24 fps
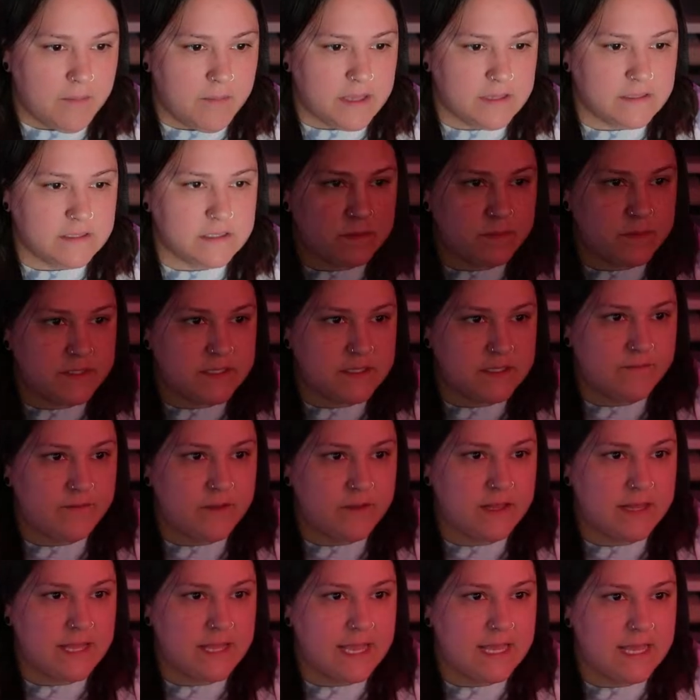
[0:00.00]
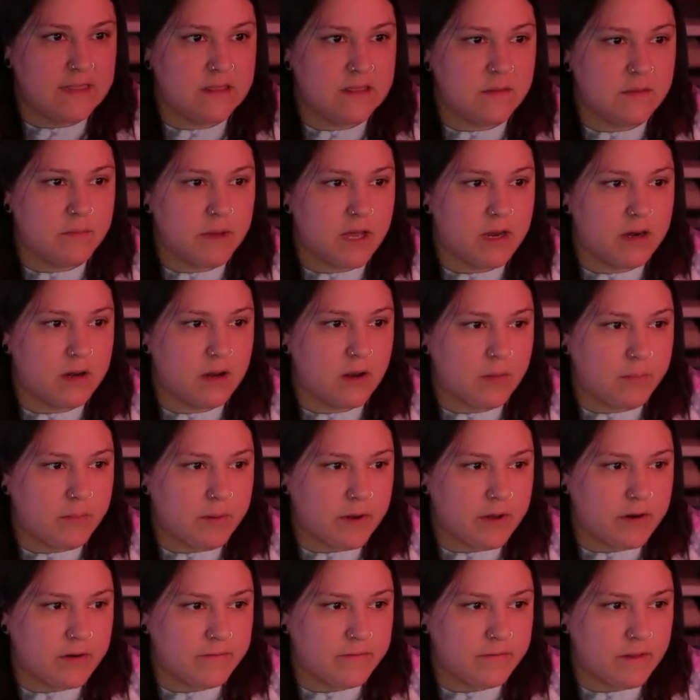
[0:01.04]
specifically in the Monarch
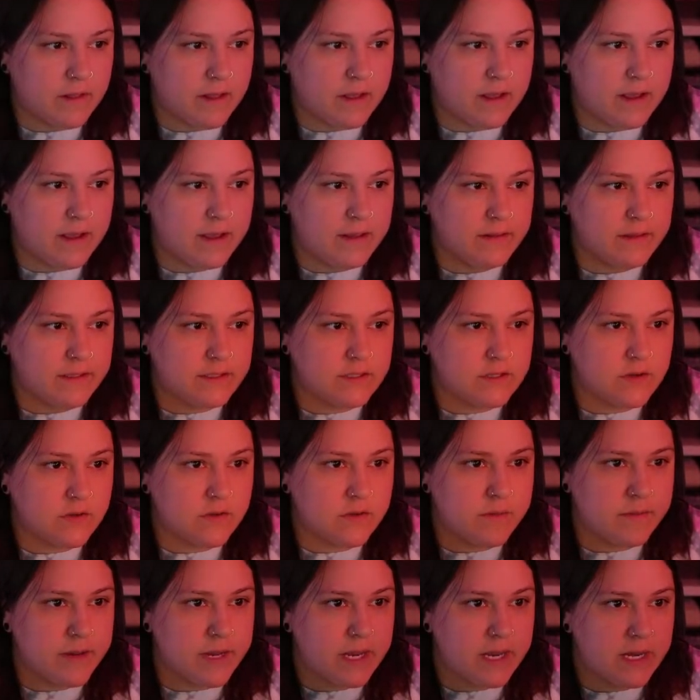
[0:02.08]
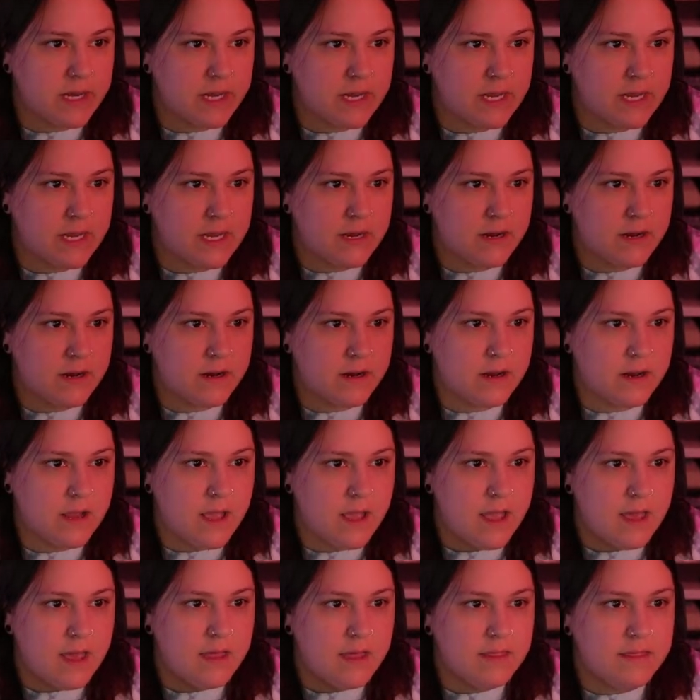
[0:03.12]
butterfly. Let's go to the beginning here.
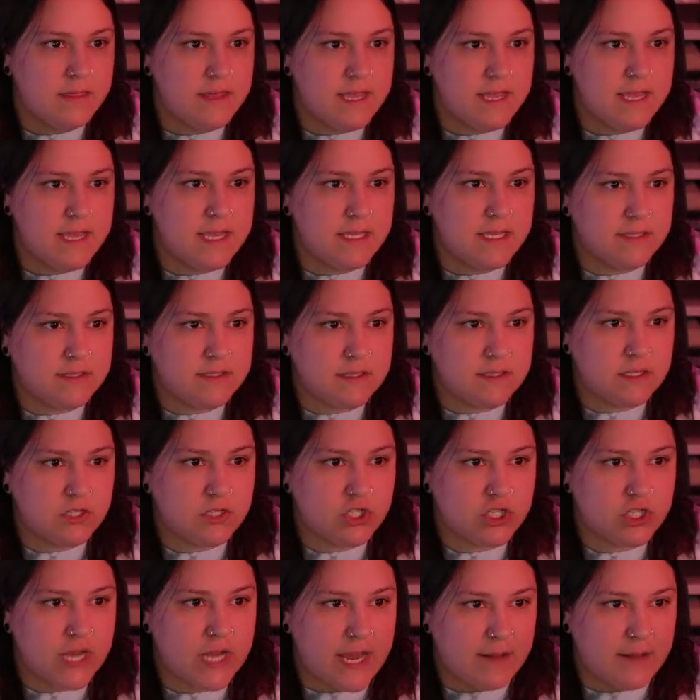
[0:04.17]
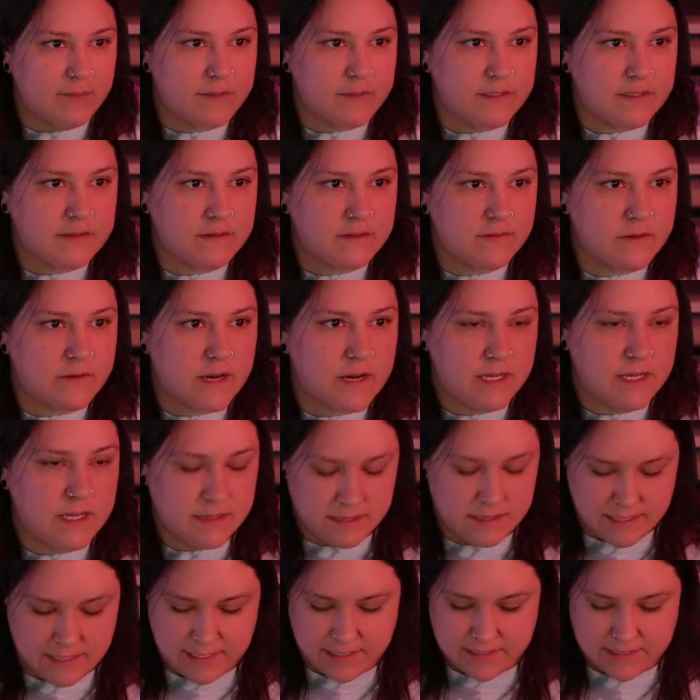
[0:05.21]
These shapes, right?
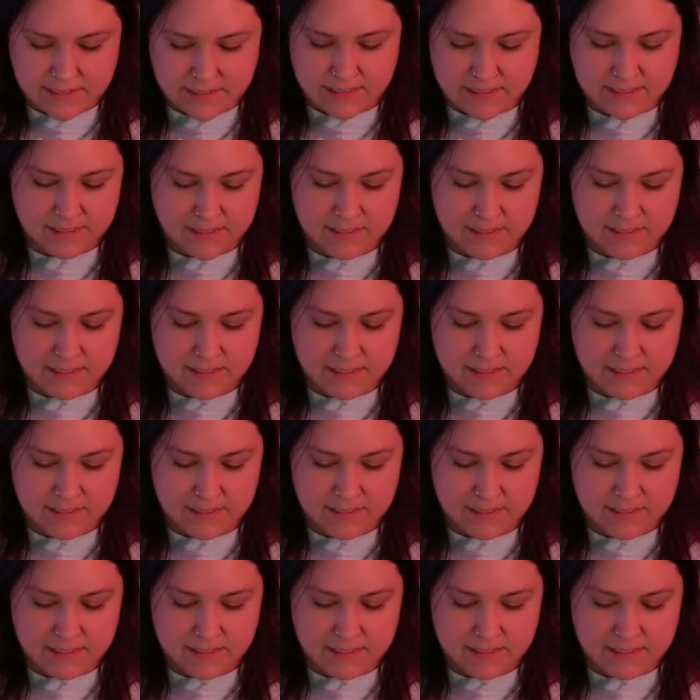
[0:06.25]
These